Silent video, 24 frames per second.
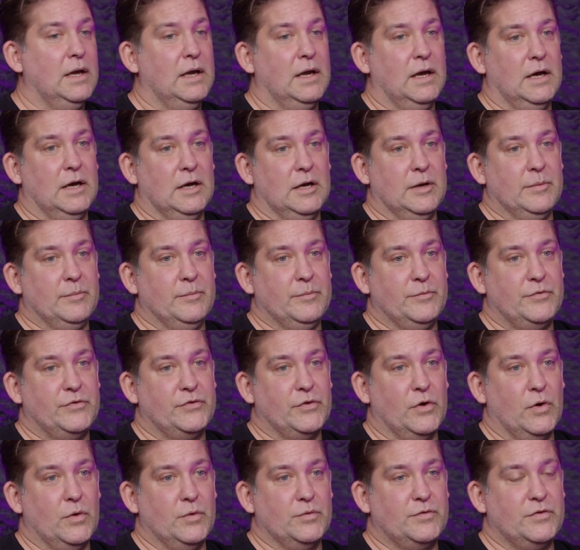um,
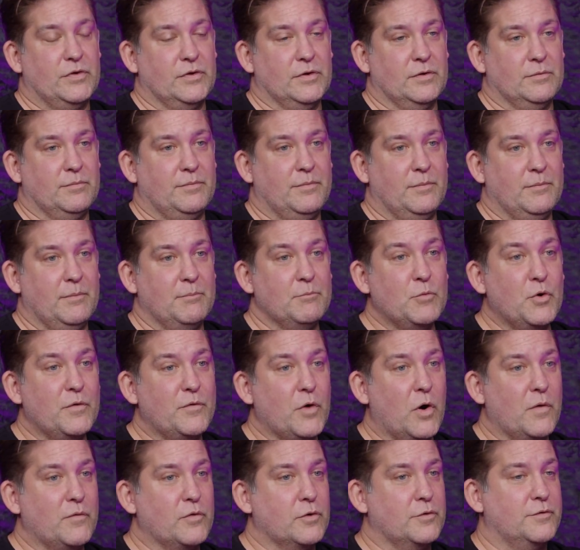so to move
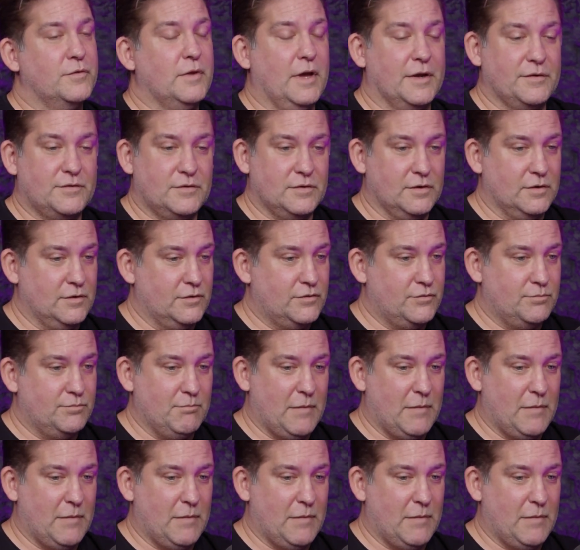over like to